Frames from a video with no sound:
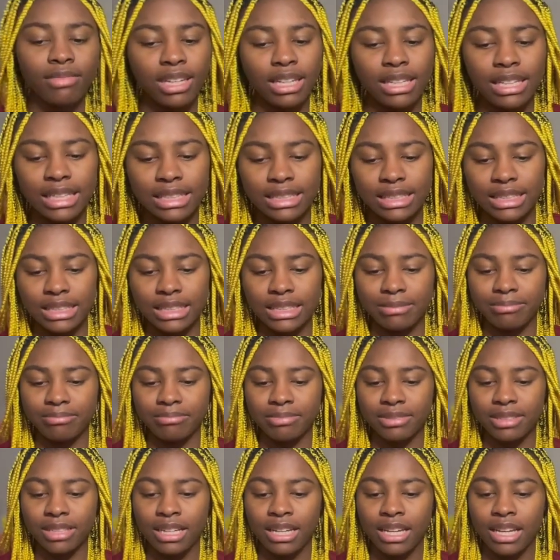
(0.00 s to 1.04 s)
Listen,
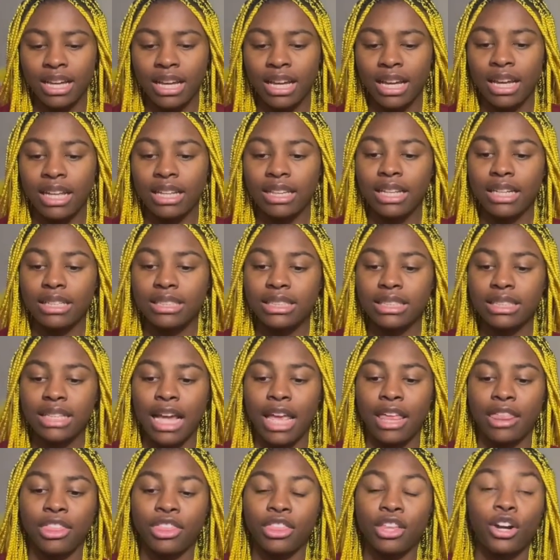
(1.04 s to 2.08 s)
this is
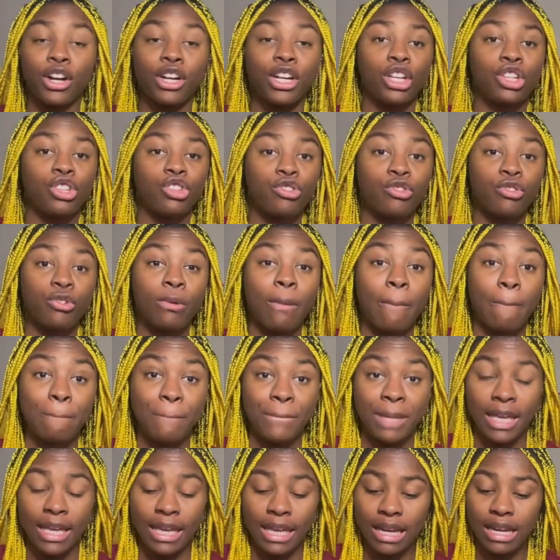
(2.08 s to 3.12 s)
a
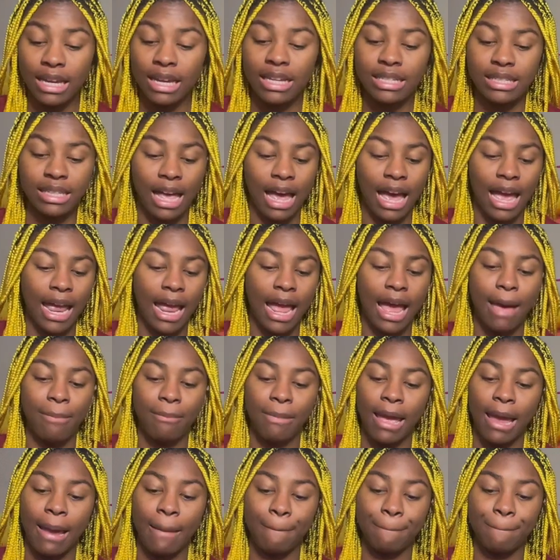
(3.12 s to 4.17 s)
32B because I am
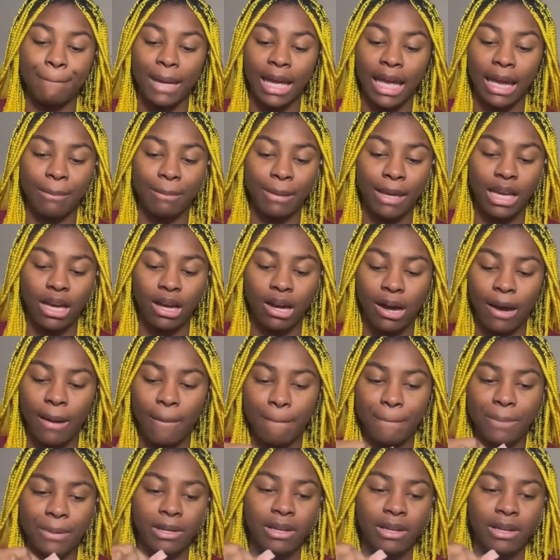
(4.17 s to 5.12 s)
a baby cup.